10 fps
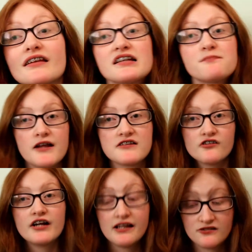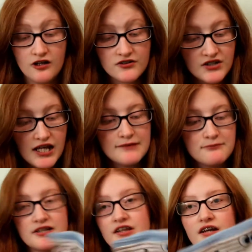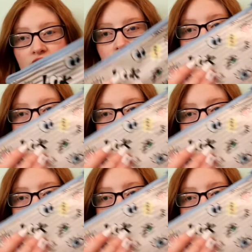This pencil case also came with another